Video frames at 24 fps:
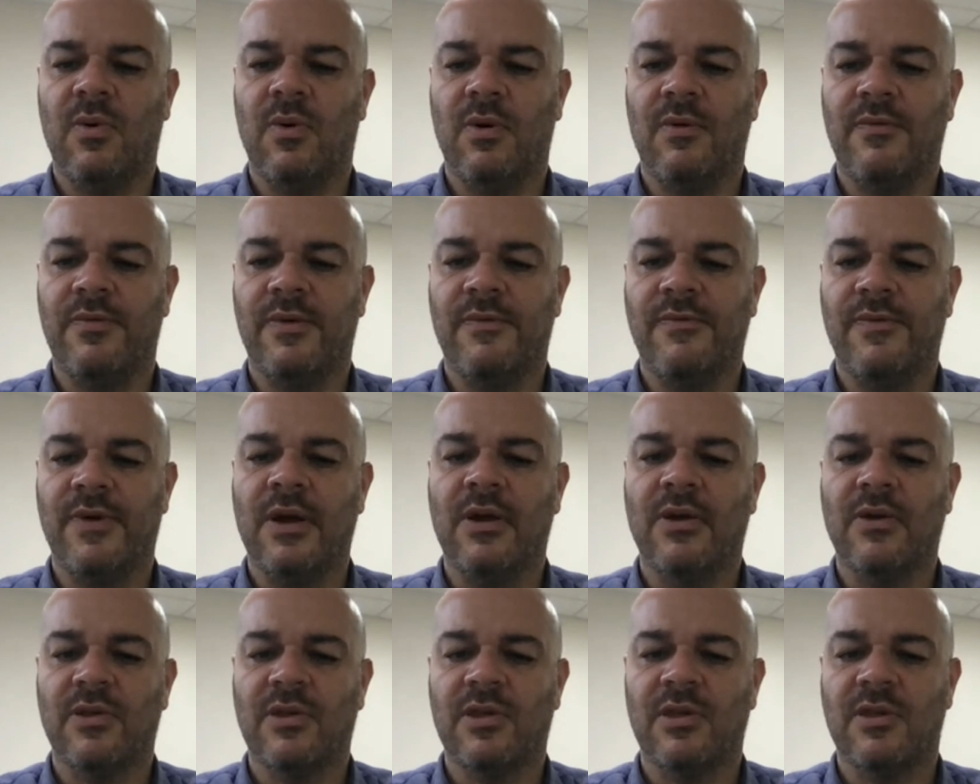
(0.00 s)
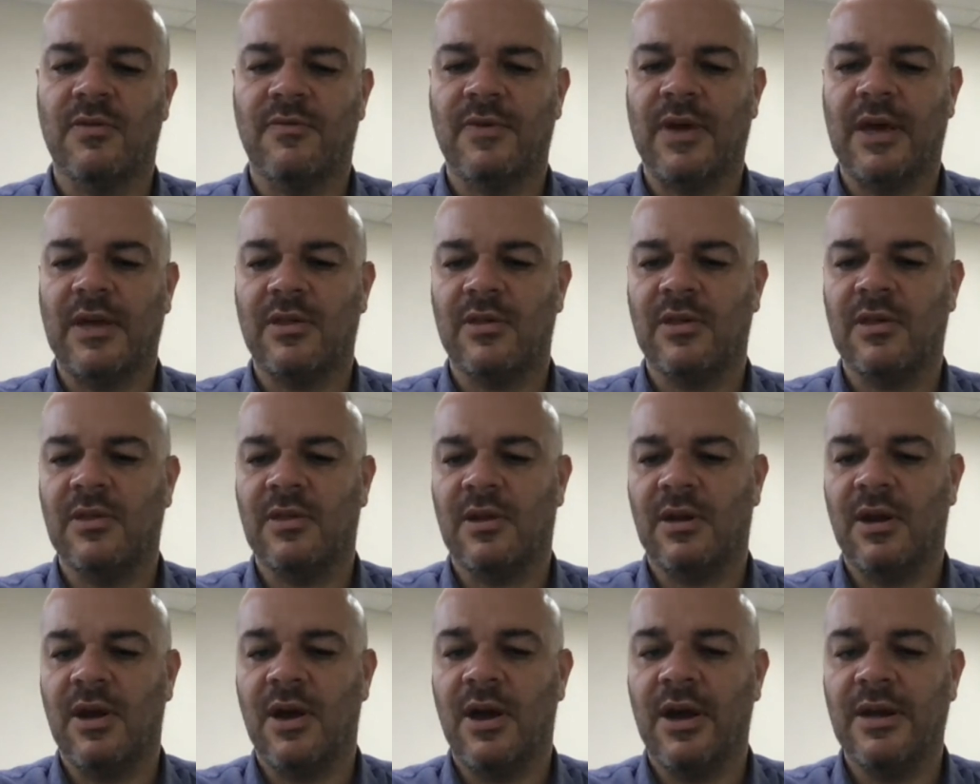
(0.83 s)
if the fungus is affecting
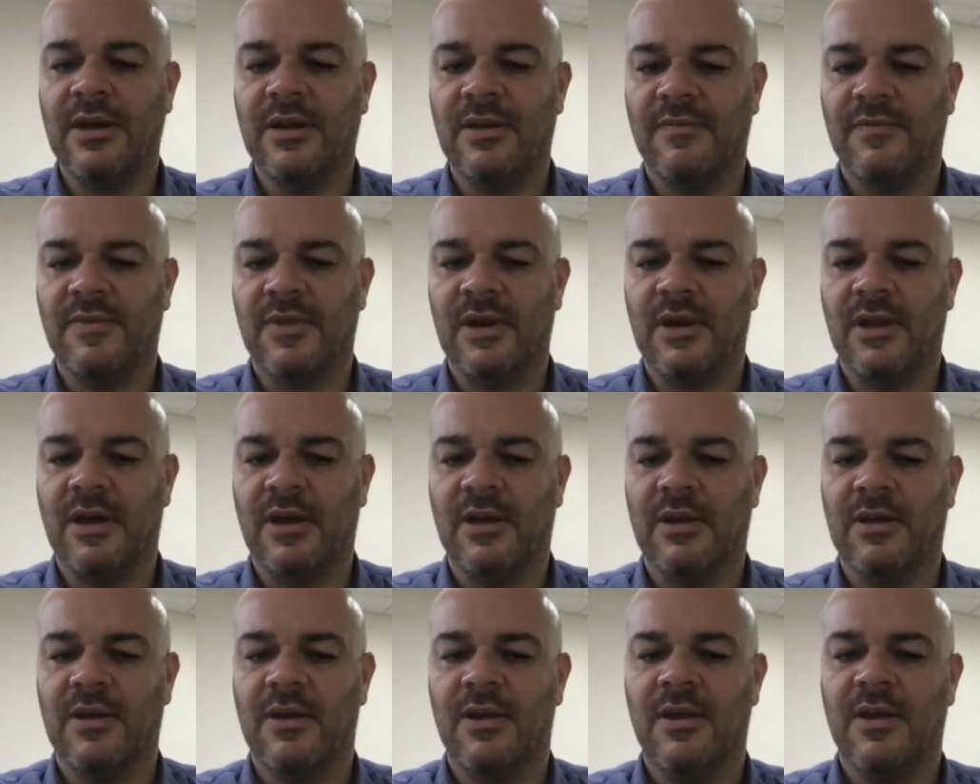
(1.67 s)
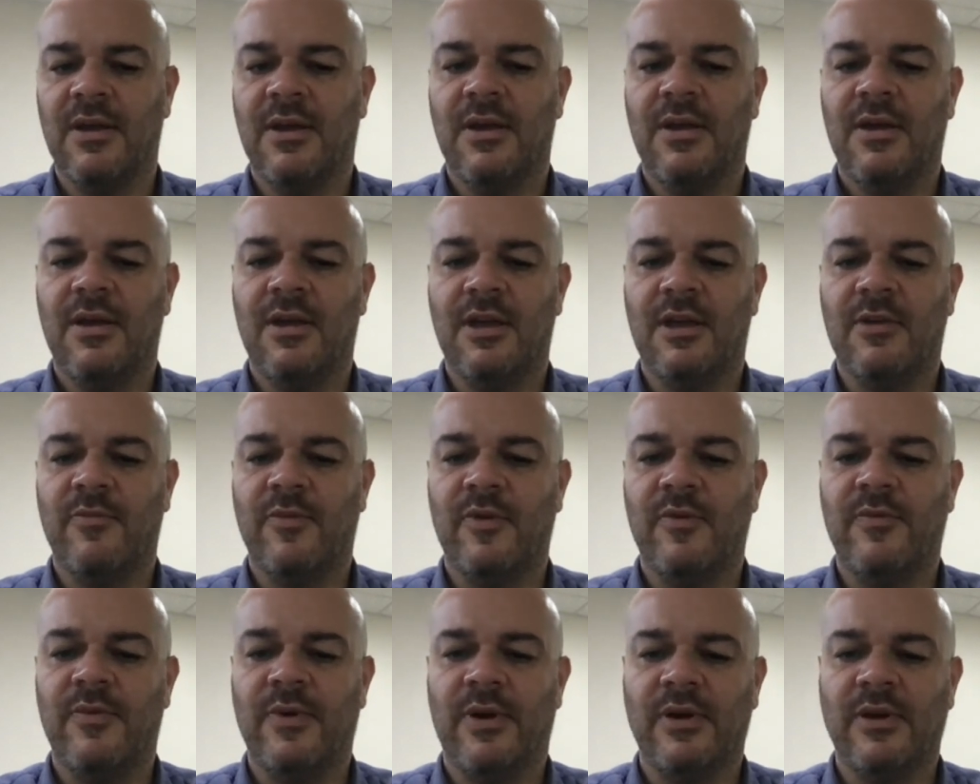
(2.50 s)
the lining of the lung, it can
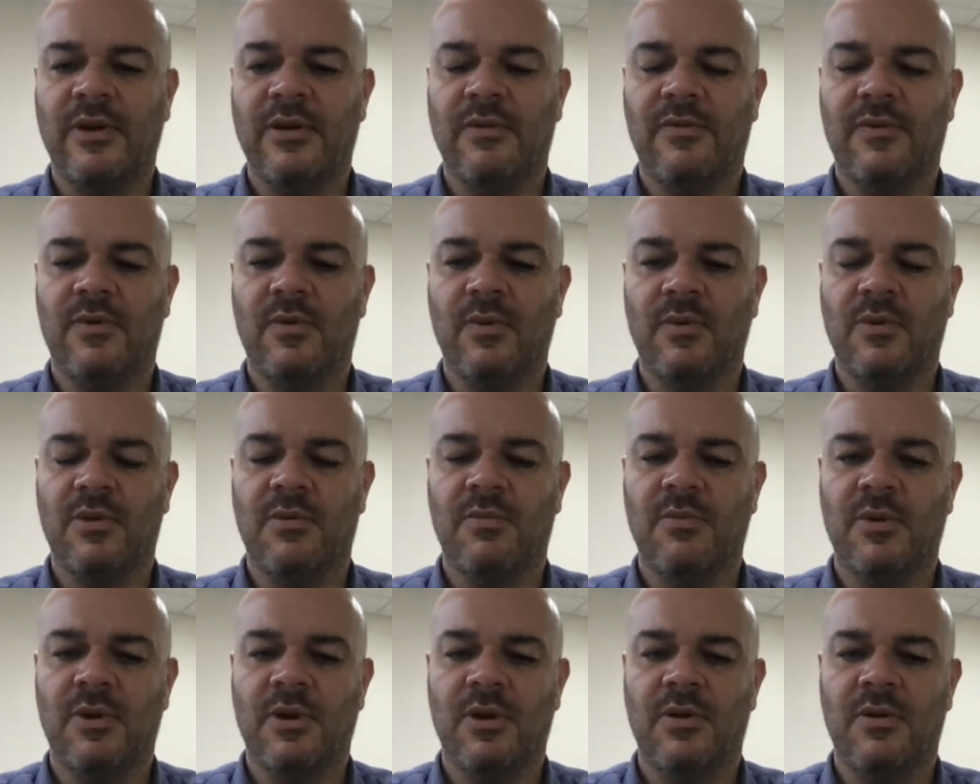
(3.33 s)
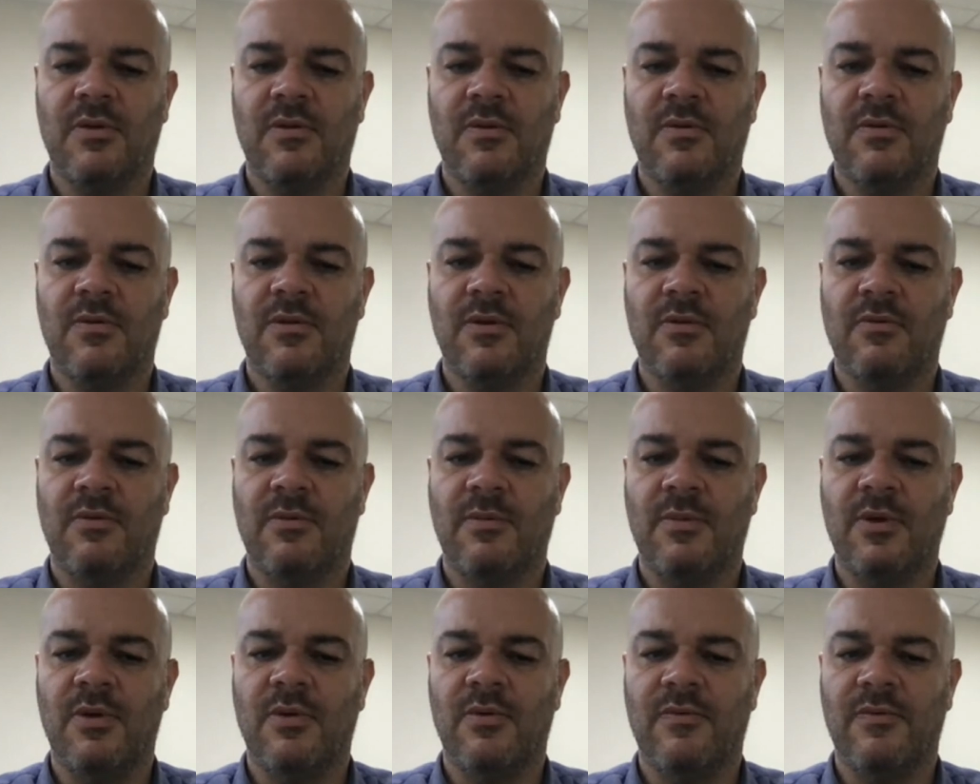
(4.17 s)
be very difficult to
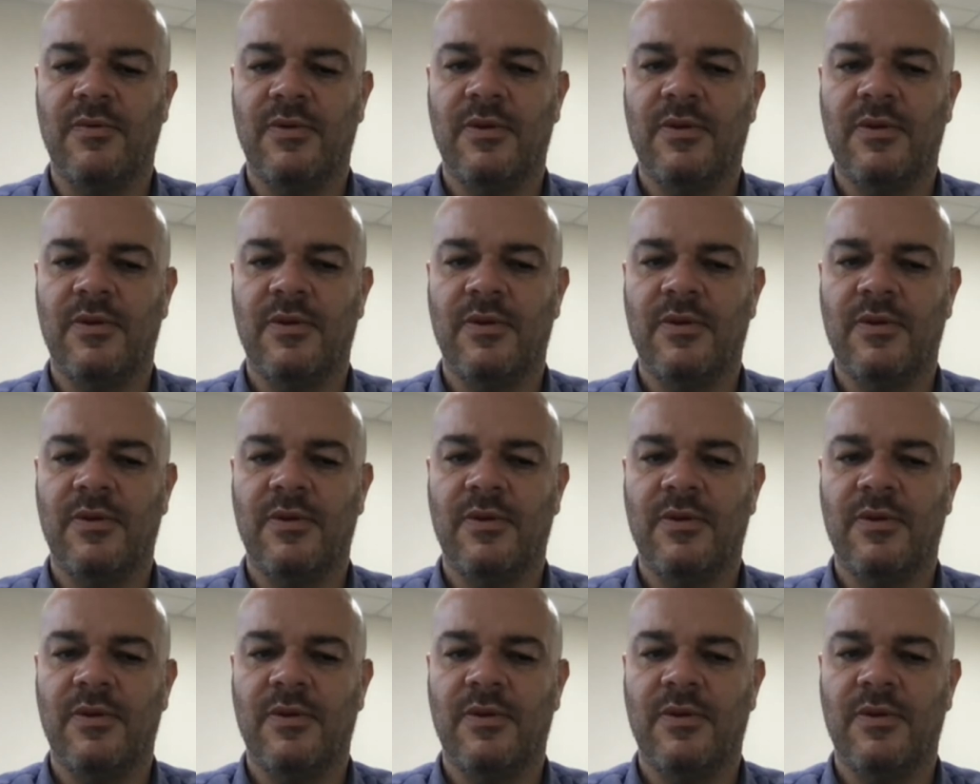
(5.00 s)
remove.